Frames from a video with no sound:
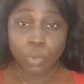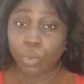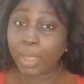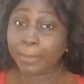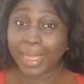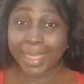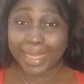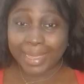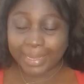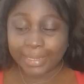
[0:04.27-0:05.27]
Who am
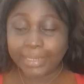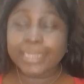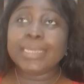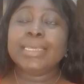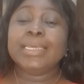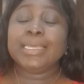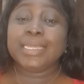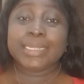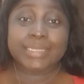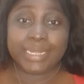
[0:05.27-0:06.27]
I
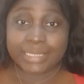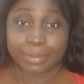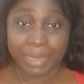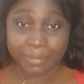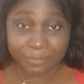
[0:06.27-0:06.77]
that I'm